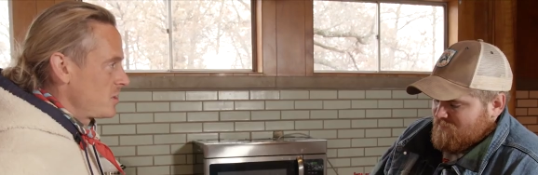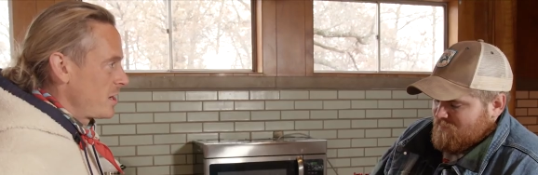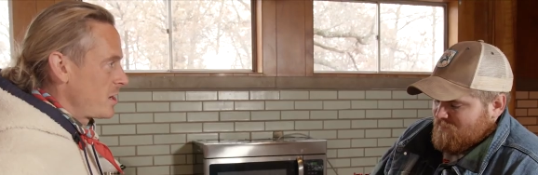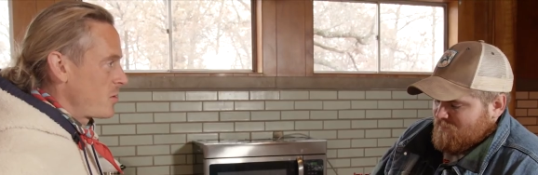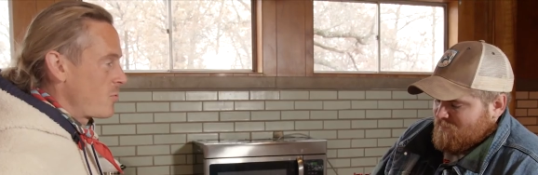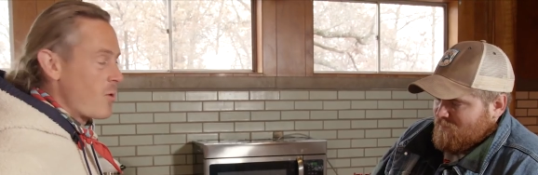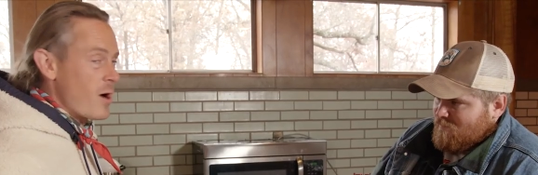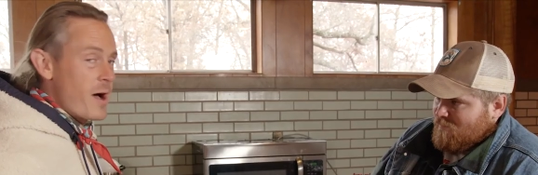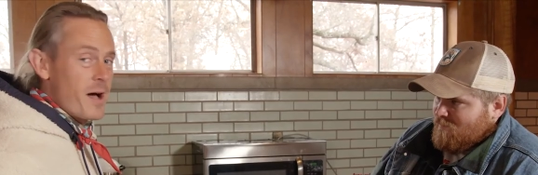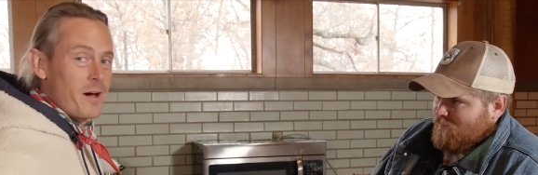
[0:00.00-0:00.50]

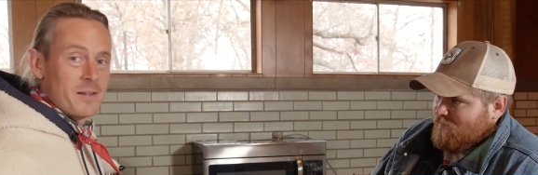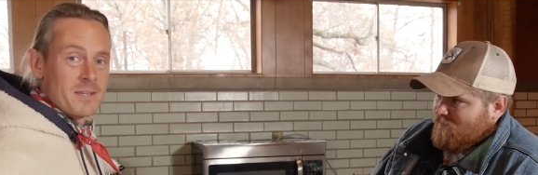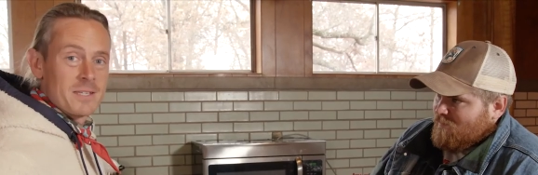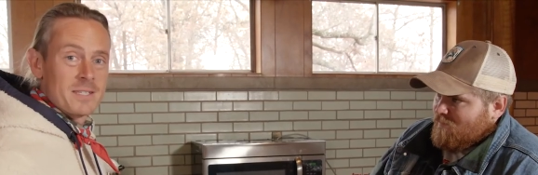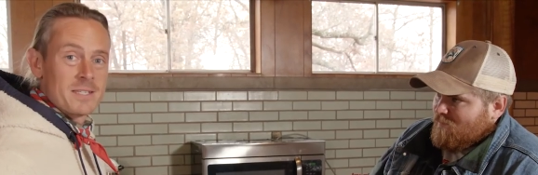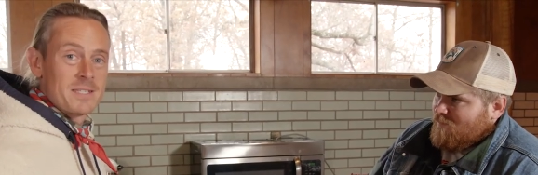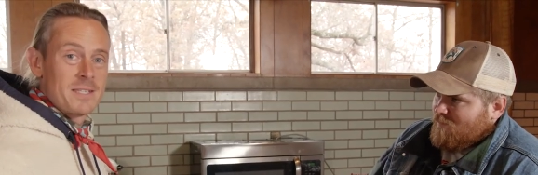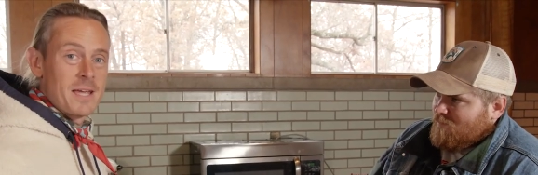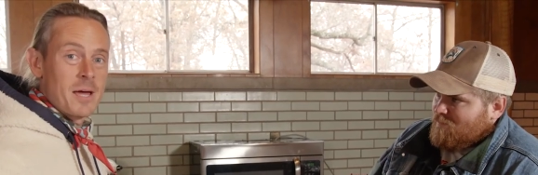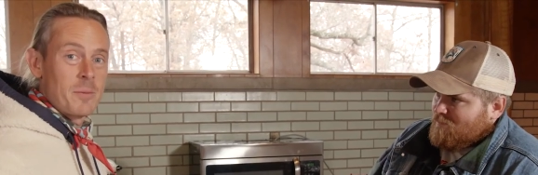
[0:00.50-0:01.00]
Speaker 1: Jake Wyld
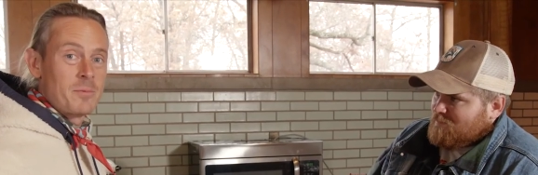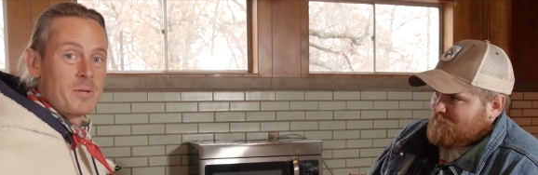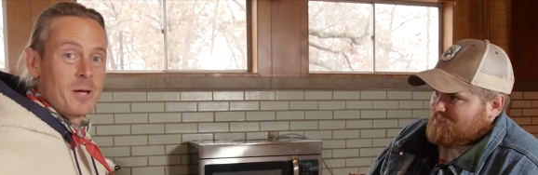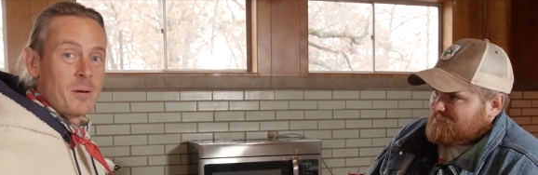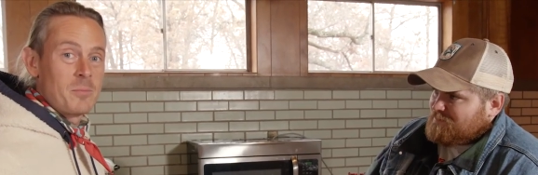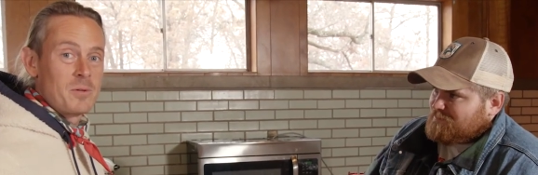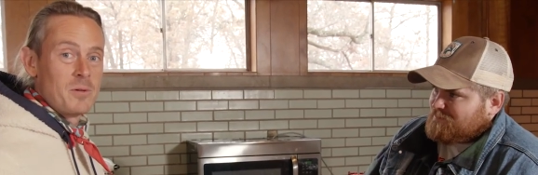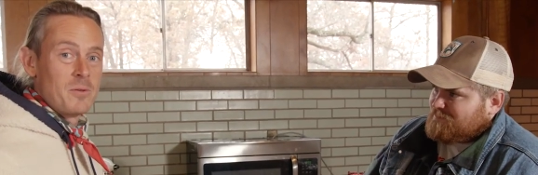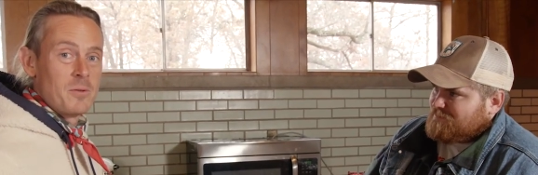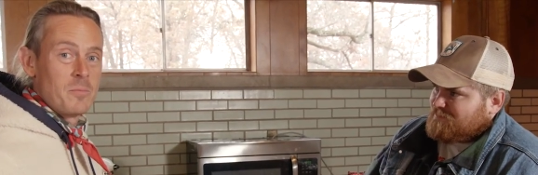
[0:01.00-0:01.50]
has stepped
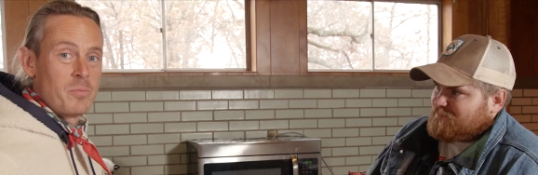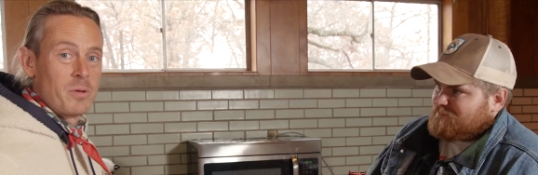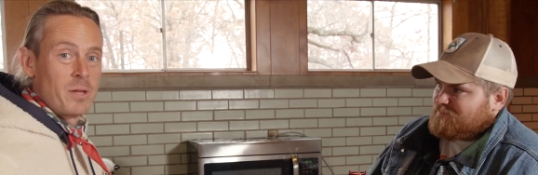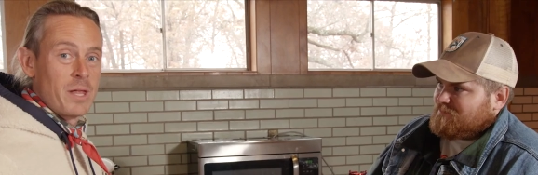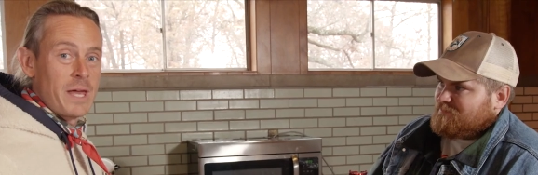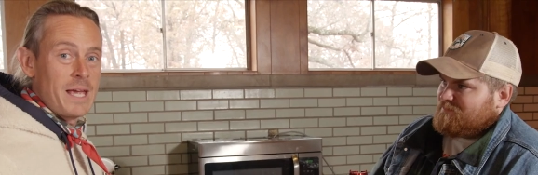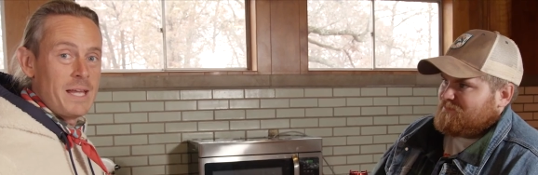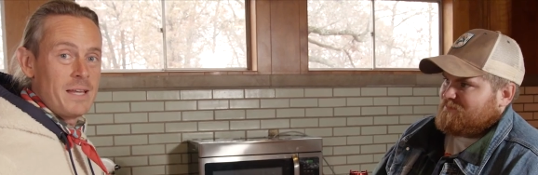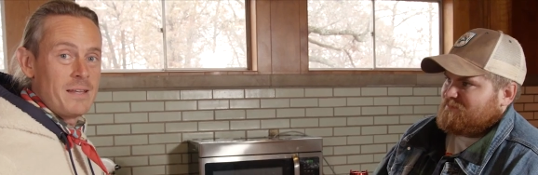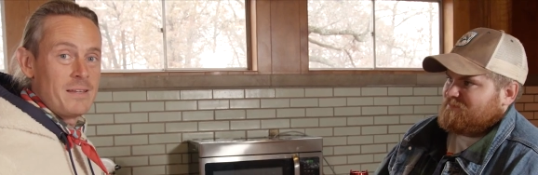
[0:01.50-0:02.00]
up to the
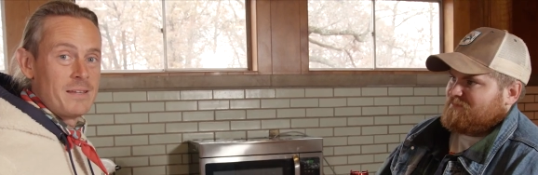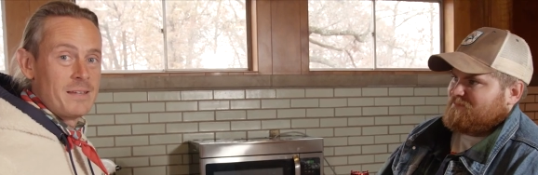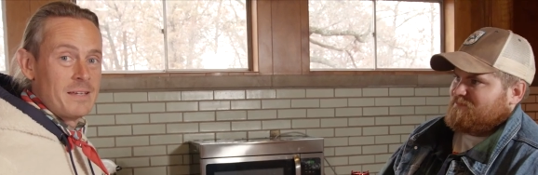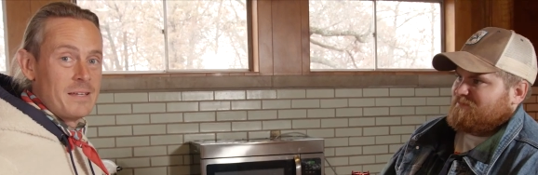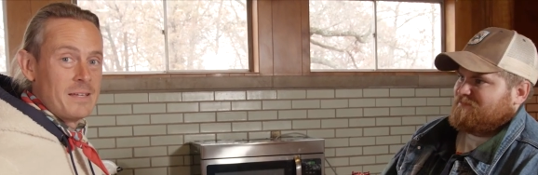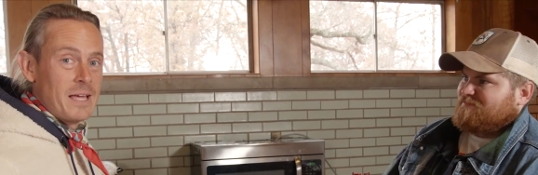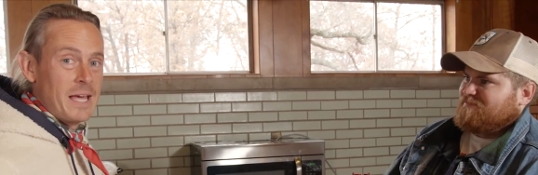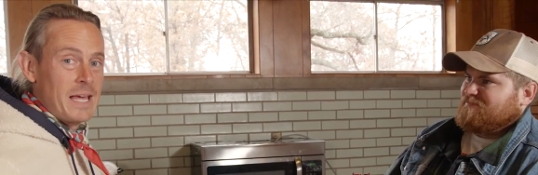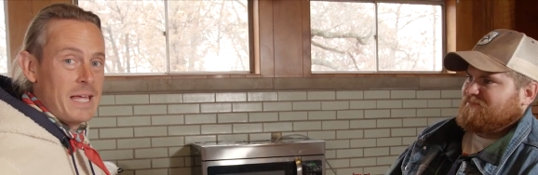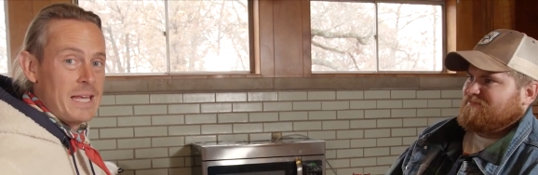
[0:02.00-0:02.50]
plate
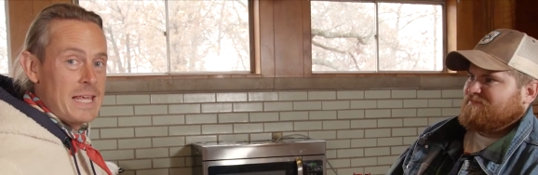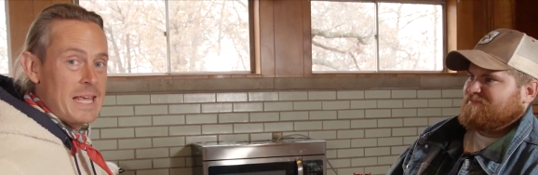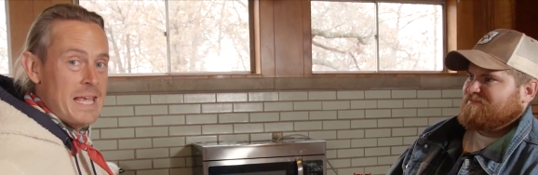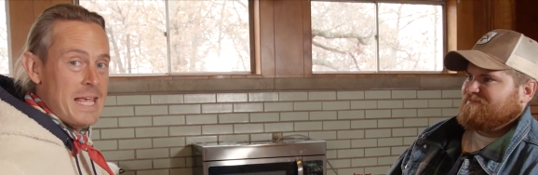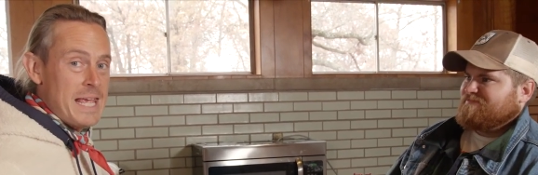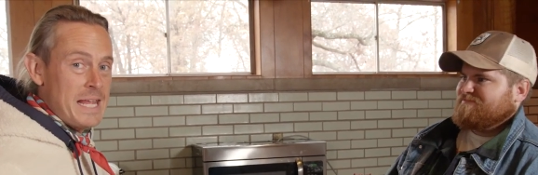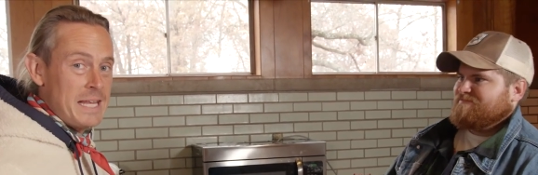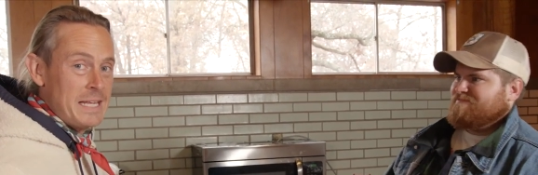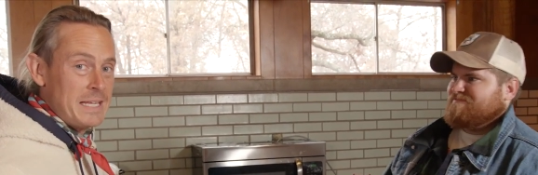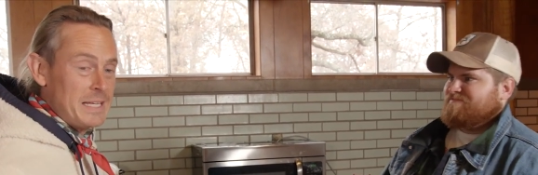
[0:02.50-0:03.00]
and
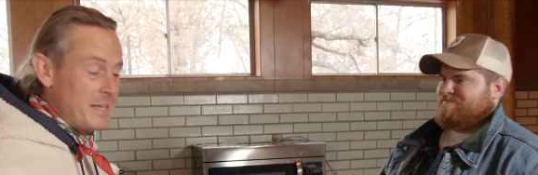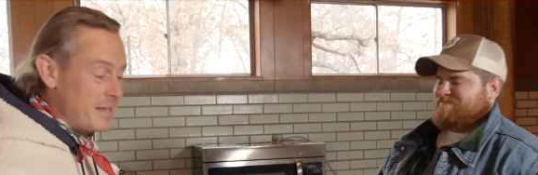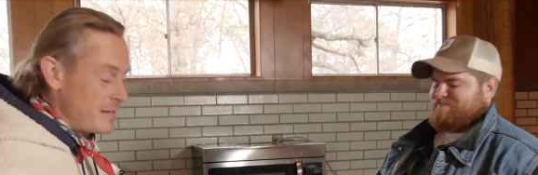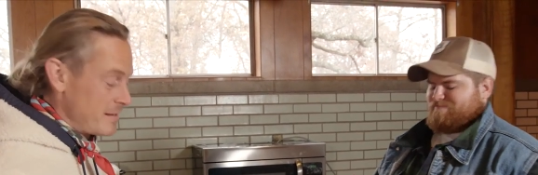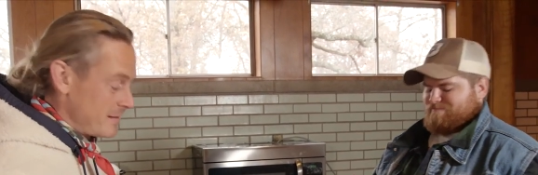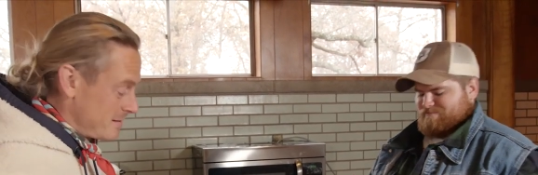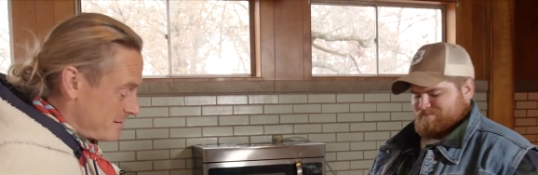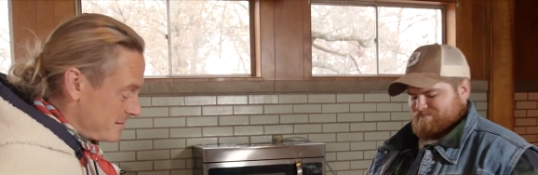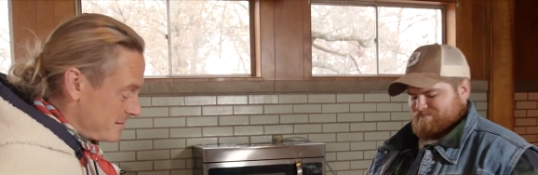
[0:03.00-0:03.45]
eaten